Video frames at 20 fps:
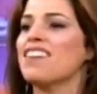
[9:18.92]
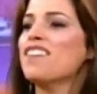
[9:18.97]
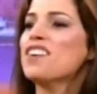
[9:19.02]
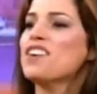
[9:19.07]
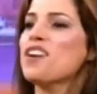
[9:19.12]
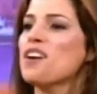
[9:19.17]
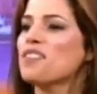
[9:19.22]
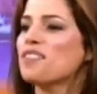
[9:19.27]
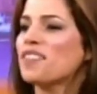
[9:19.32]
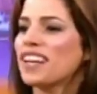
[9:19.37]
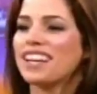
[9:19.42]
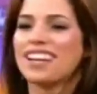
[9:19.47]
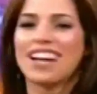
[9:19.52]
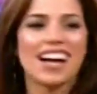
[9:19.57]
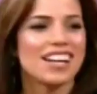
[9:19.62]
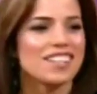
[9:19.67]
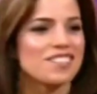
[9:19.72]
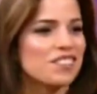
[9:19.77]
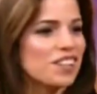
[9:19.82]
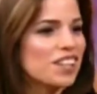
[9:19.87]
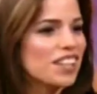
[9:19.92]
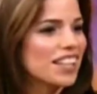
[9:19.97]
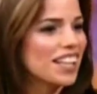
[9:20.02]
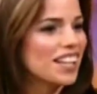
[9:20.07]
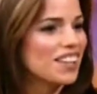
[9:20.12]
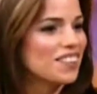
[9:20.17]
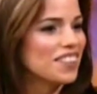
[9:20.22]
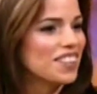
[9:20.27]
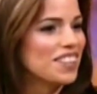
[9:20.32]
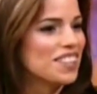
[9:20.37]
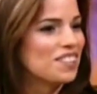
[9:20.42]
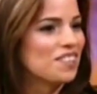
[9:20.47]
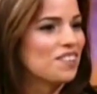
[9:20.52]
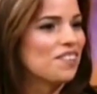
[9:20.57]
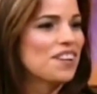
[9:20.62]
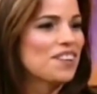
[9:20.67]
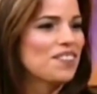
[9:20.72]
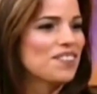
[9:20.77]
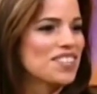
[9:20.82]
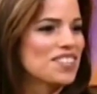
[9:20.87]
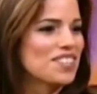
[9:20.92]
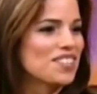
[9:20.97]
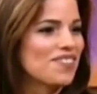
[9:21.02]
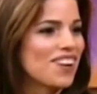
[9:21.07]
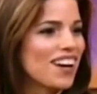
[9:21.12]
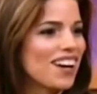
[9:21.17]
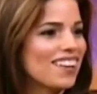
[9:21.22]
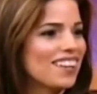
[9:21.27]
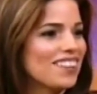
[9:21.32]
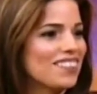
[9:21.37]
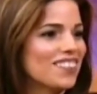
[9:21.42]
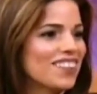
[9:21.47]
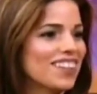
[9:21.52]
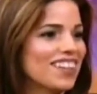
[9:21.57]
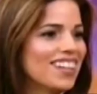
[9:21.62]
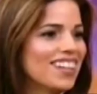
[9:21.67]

I never know if, like, guys are going to get really squeamish about